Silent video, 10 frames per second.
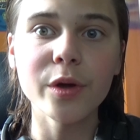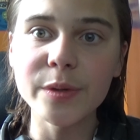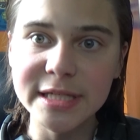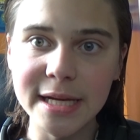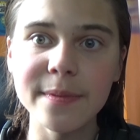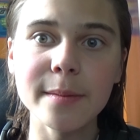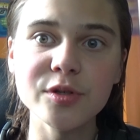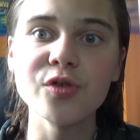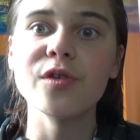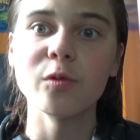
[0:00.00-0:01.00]
We would send them
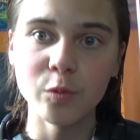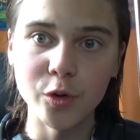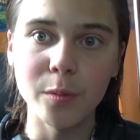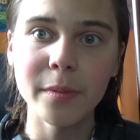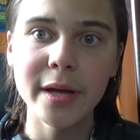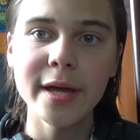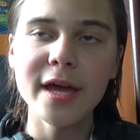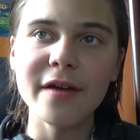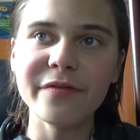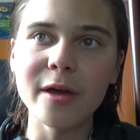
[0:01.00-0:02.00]
to their room if